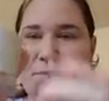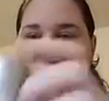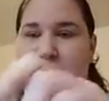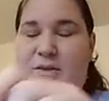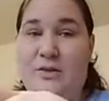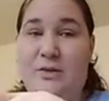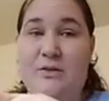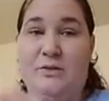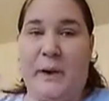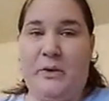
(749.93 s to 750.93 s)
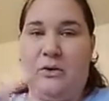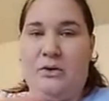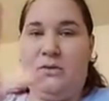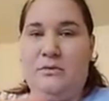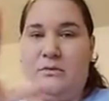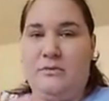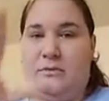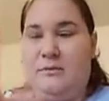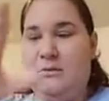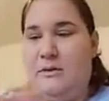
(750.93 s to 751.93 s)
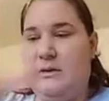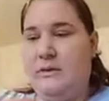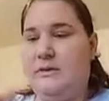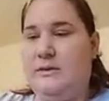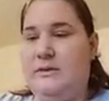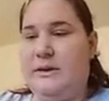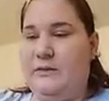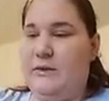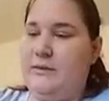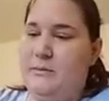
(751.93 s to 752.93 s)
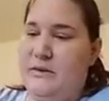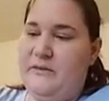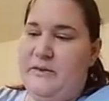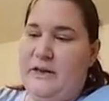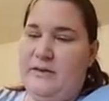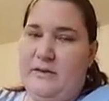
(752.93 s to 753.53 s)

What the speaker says: This is the loose powder to set the rest of my face.